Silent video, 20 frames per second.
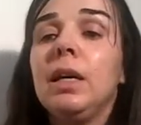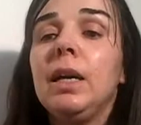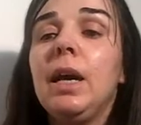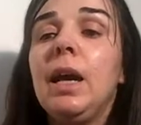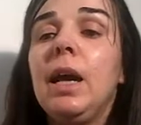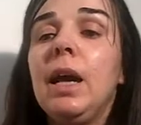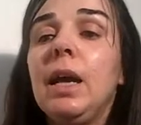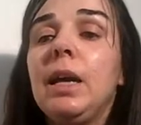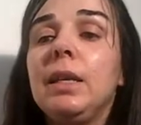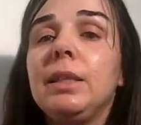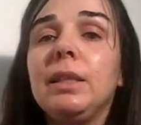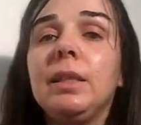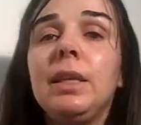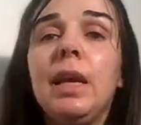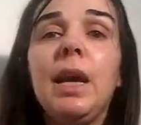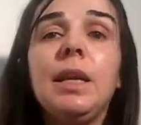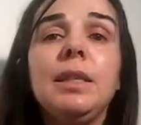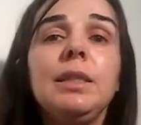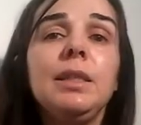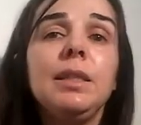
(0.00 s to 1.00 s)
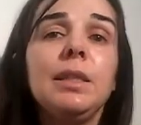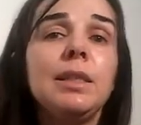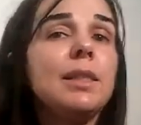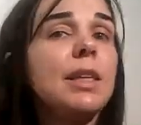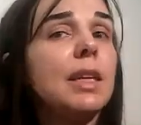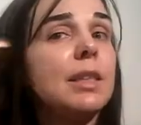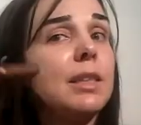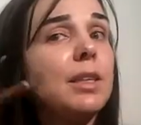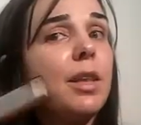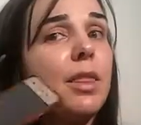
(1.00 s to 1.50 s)
And then the
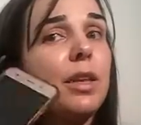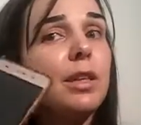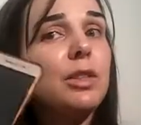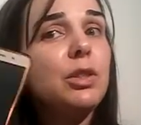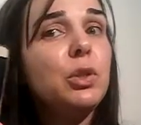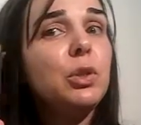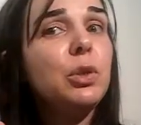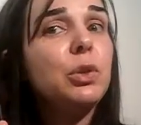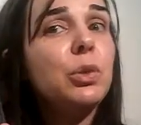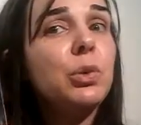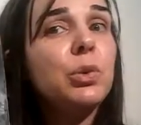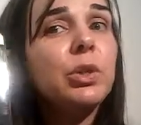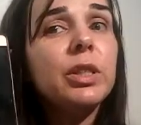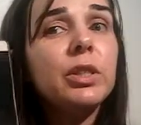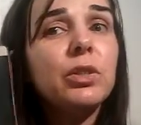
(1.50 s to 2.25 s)
second thing to do